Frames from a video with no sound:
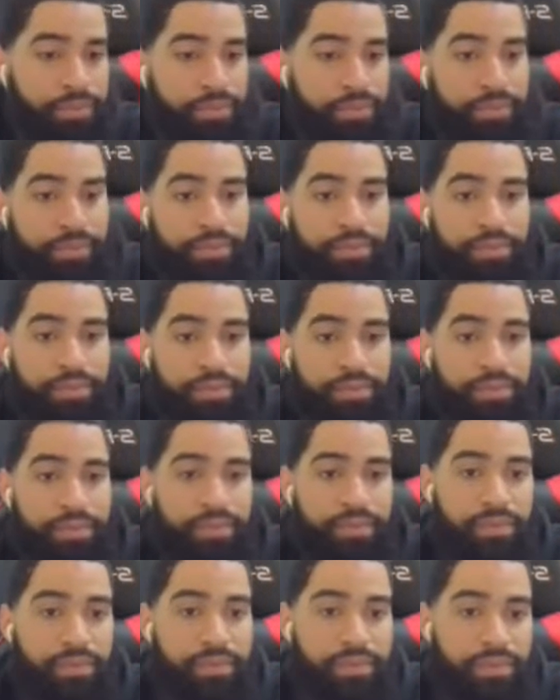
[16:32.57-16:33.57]

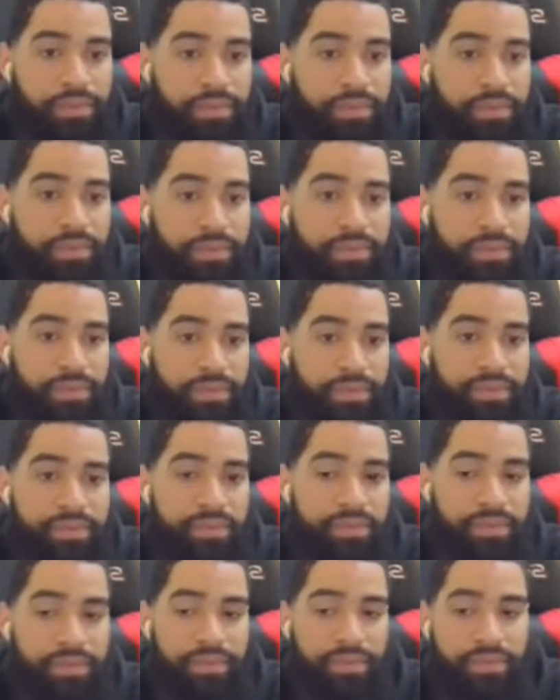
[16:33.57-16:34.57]

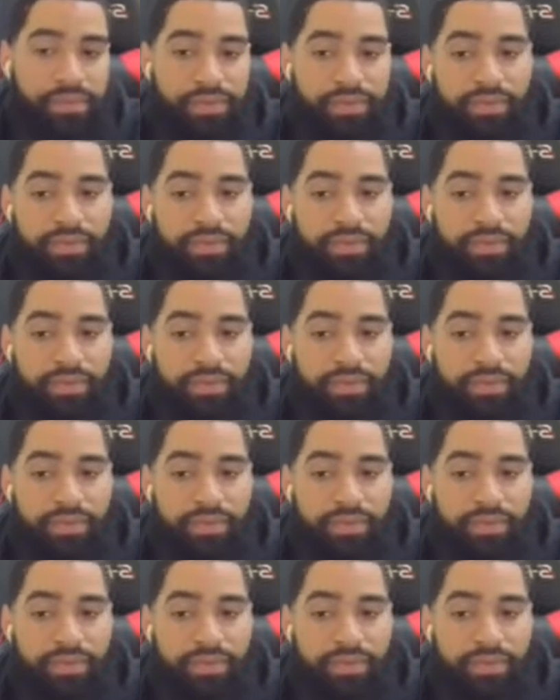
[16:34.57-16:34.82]
[no speech]